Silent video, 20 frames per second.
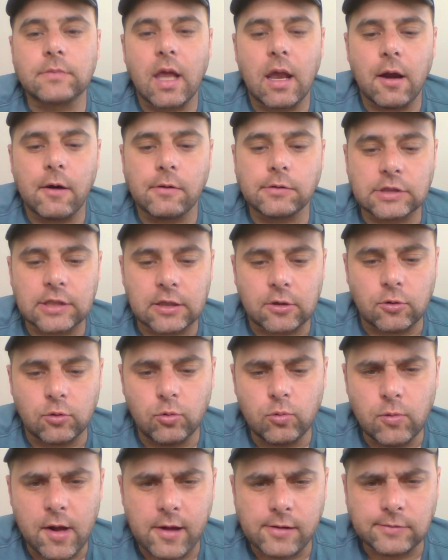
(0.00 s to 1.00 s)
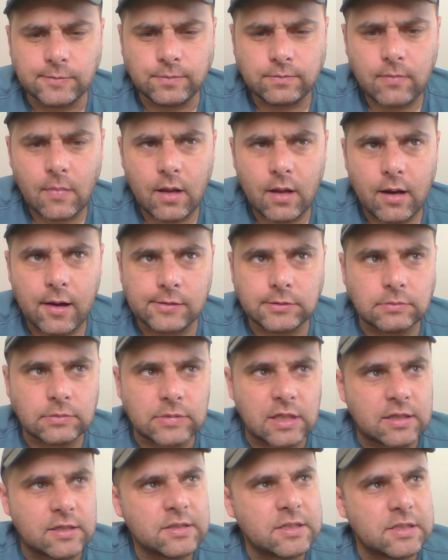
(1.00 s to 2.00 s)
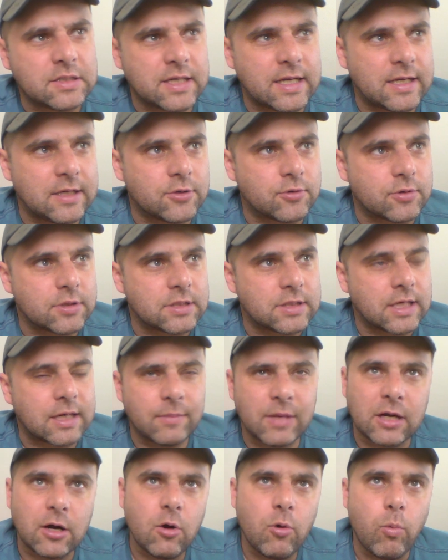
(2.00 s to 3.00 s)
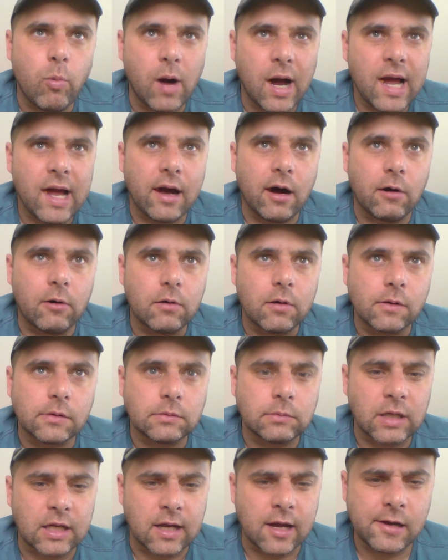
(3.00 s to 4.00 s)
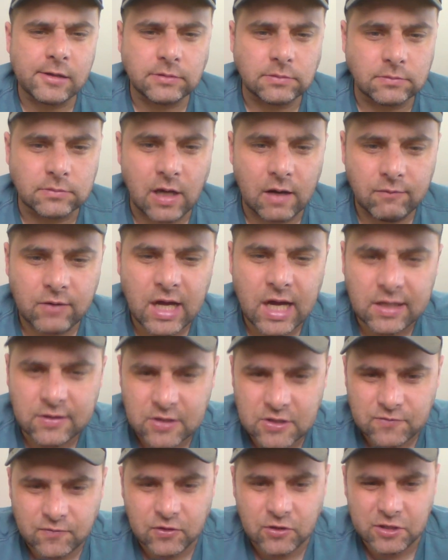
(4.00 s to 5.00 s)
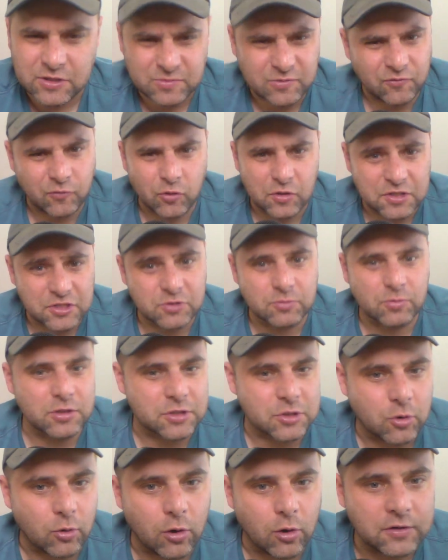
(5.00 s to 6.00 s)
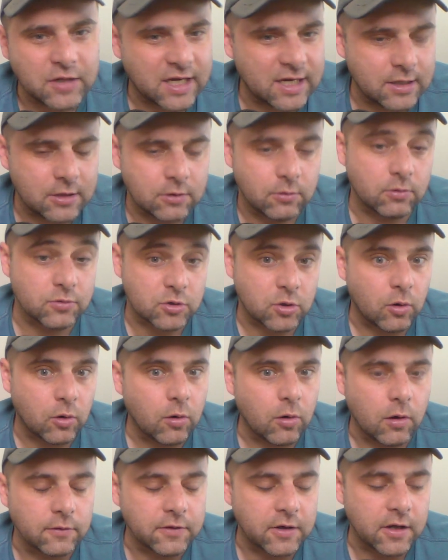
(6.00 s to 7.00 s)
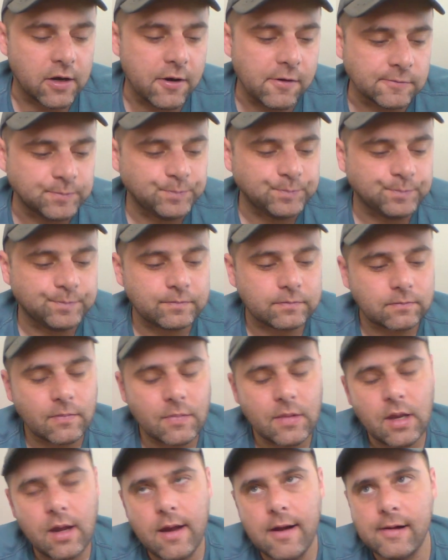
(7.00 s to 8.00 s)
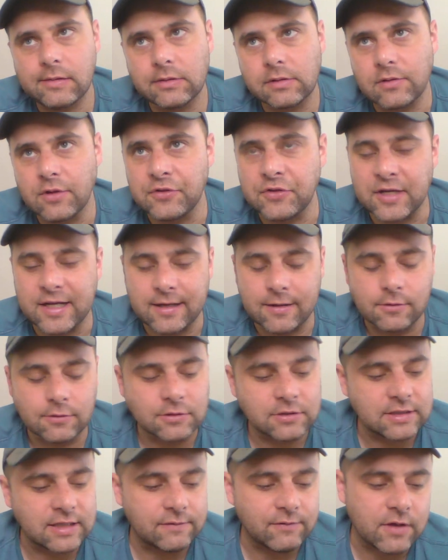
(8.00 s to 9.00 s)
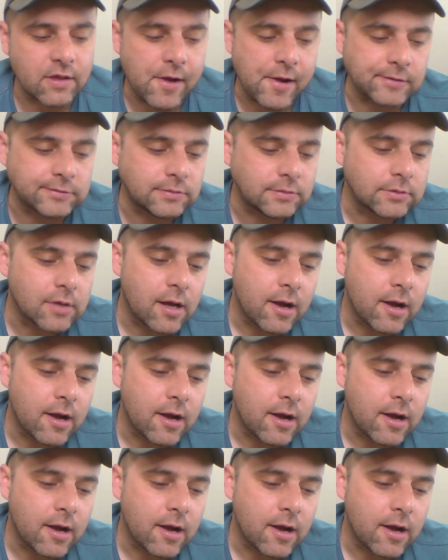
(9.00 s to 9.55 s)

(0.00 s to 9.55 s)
And I was like, who? I'm like, this is interesting. I'm like, oh, wow. I'm like, I, I've gotten these feelings before. This is what it's called. I didn't know what it was called, you know? The tingles and everything.